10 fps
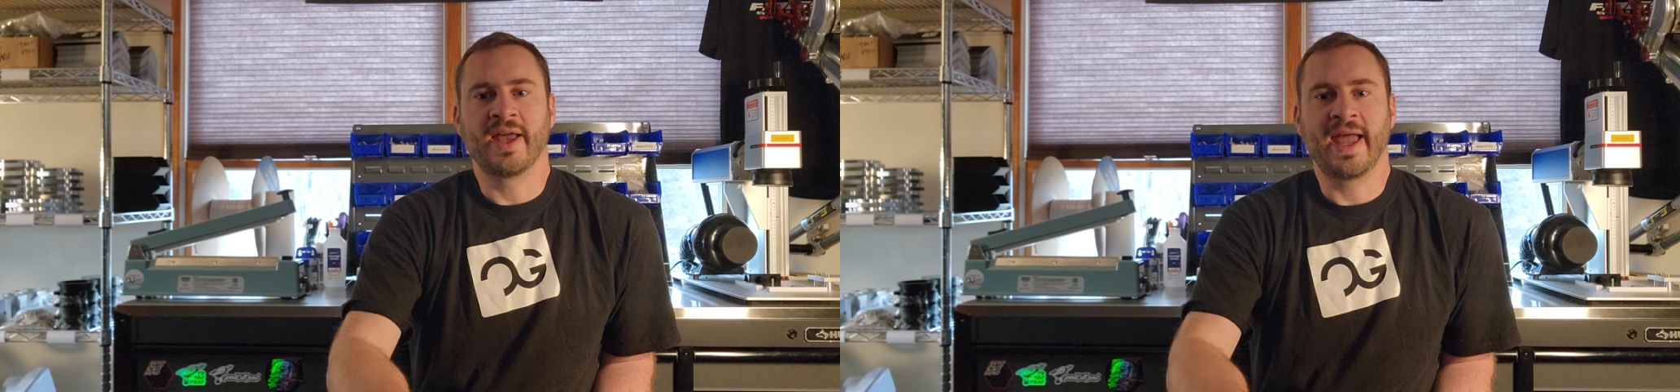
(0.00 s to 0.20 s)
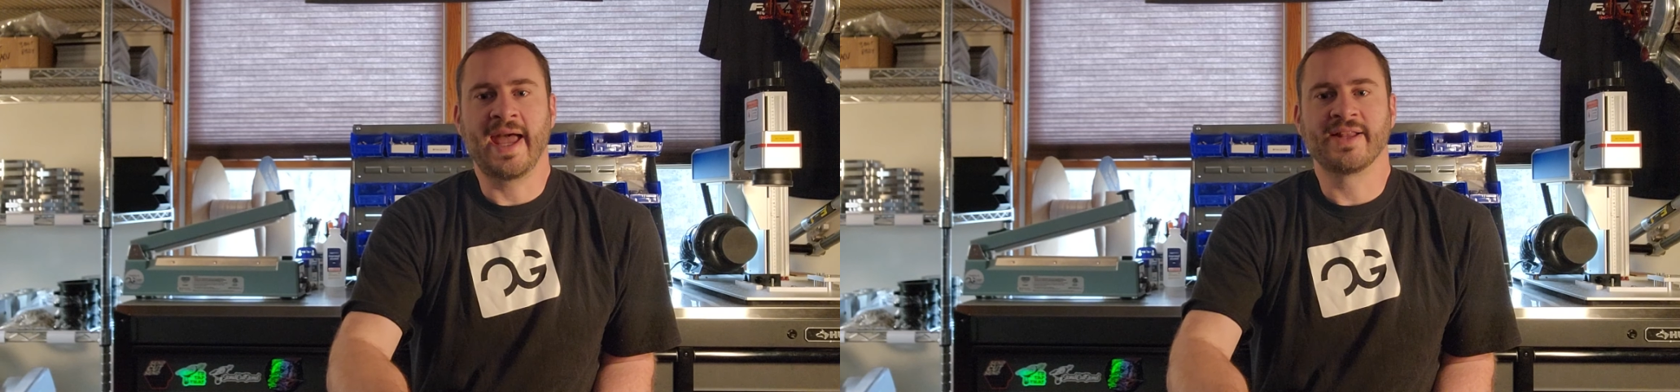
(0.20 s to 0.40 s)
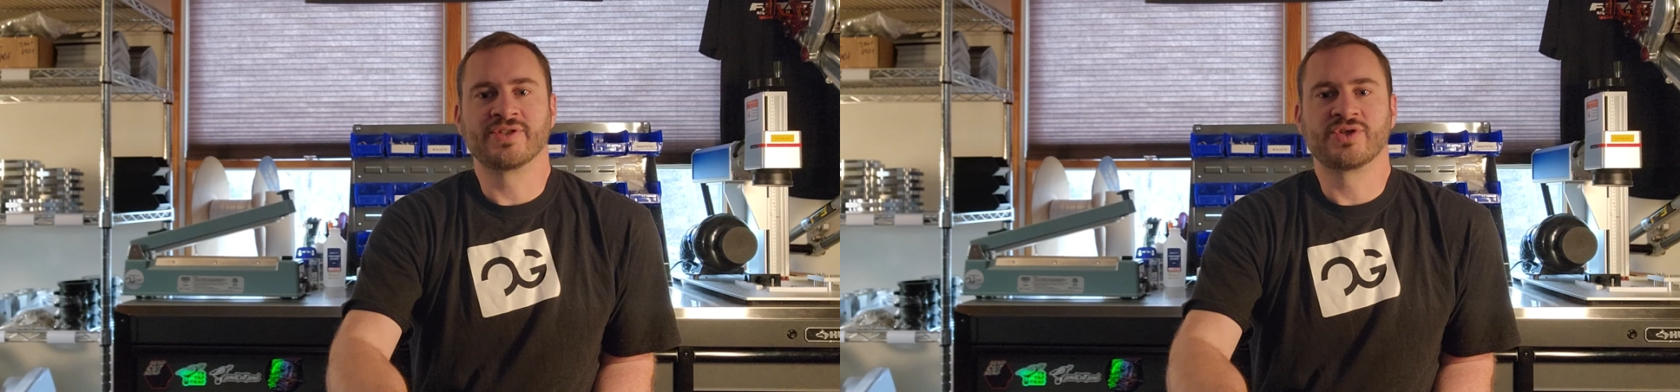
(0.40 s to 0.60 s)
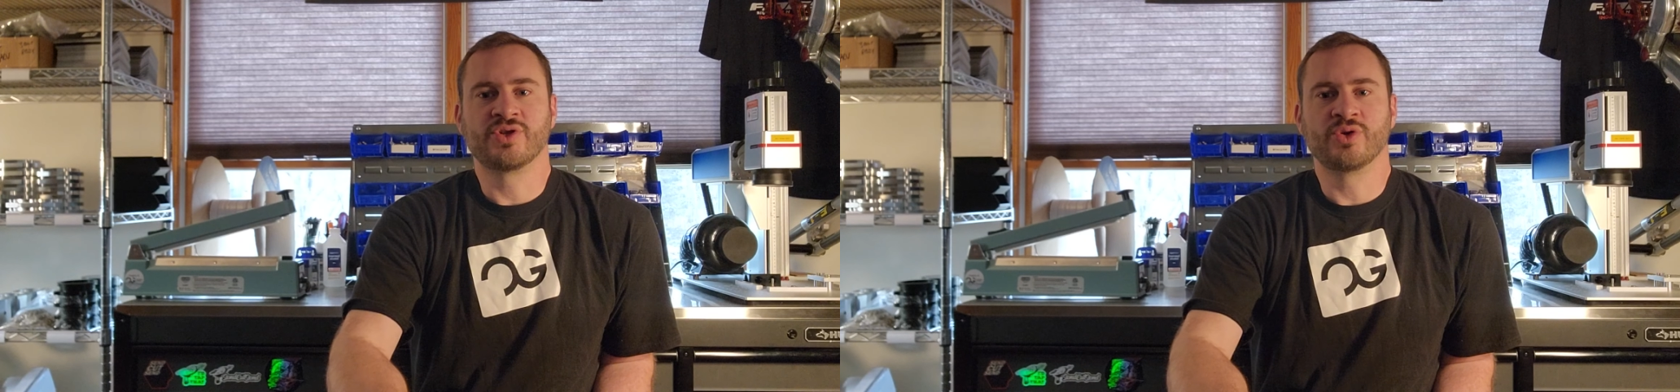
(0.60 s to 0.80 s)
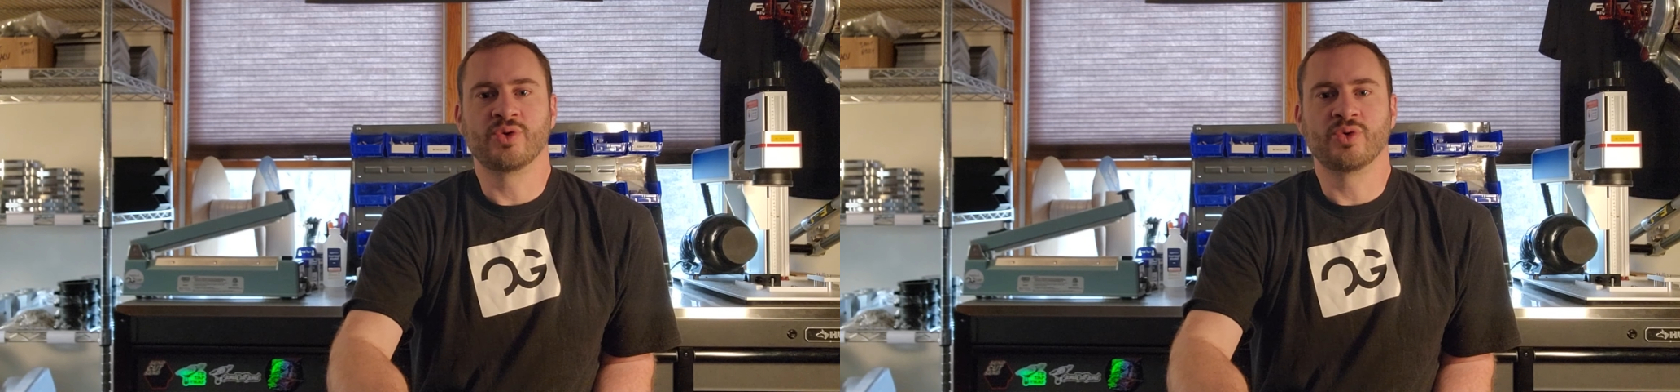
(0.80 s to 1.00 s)
adds
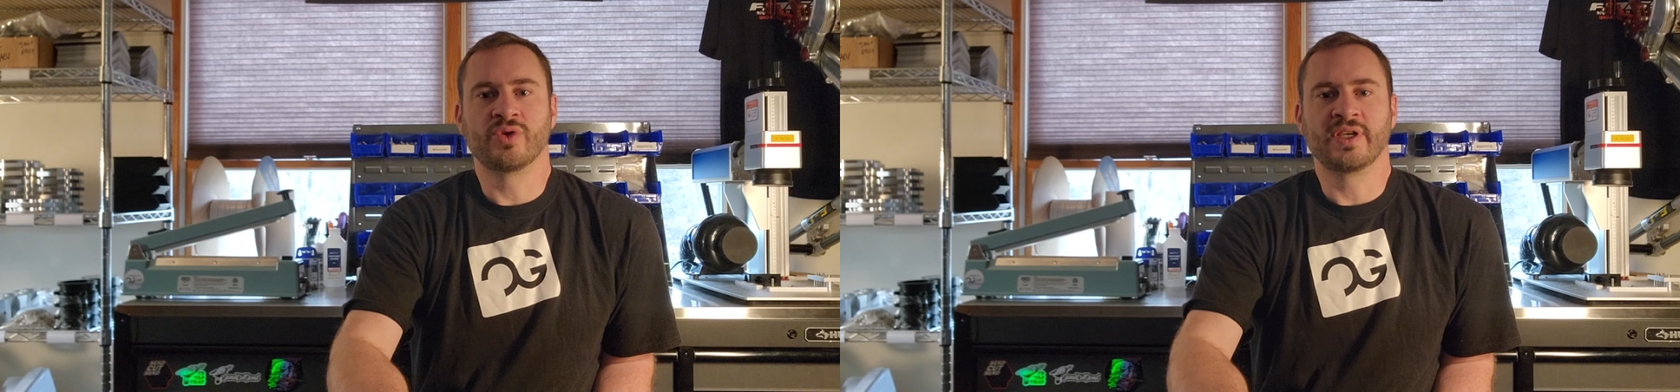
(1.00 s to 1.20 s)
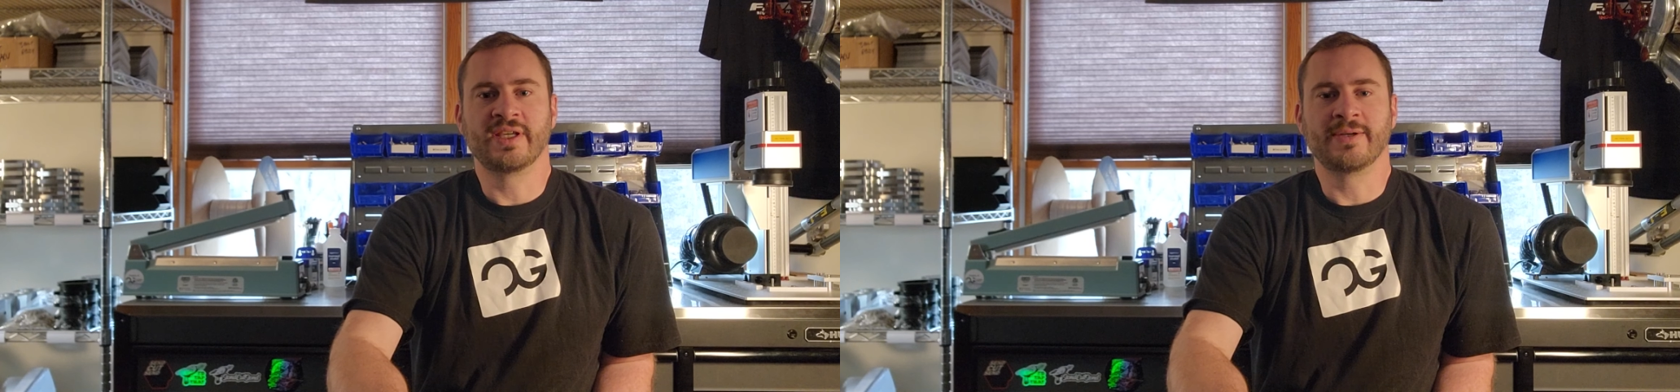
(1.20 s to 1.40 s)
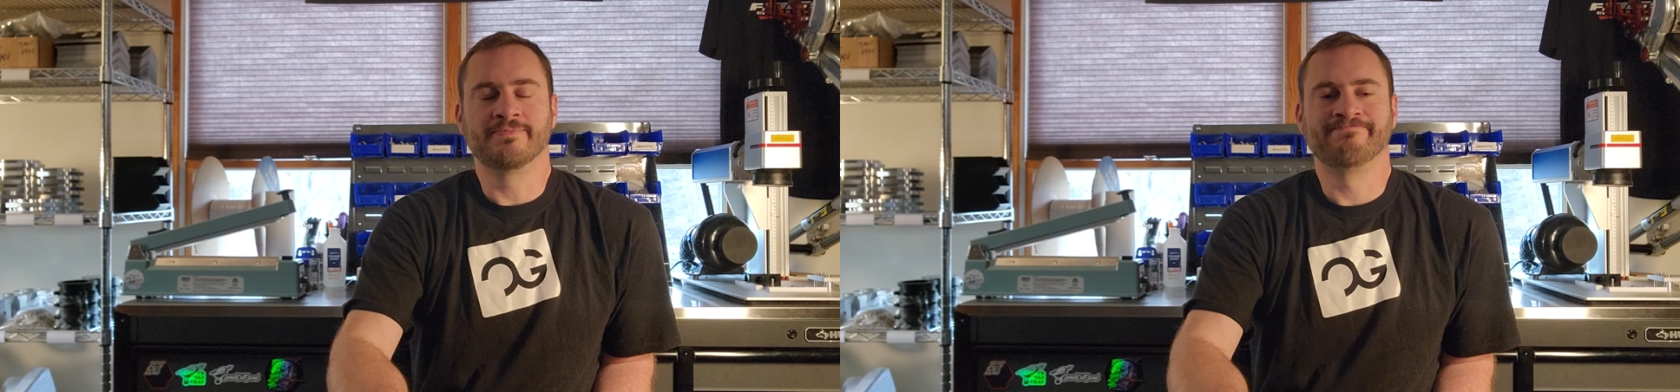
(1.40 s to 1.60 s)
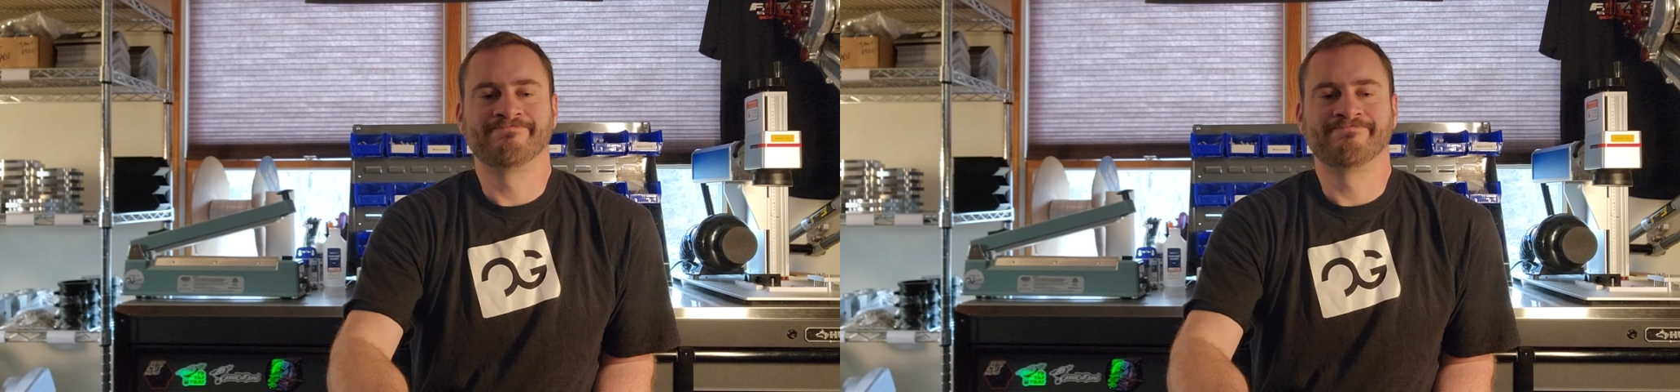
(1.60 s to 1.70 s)
to the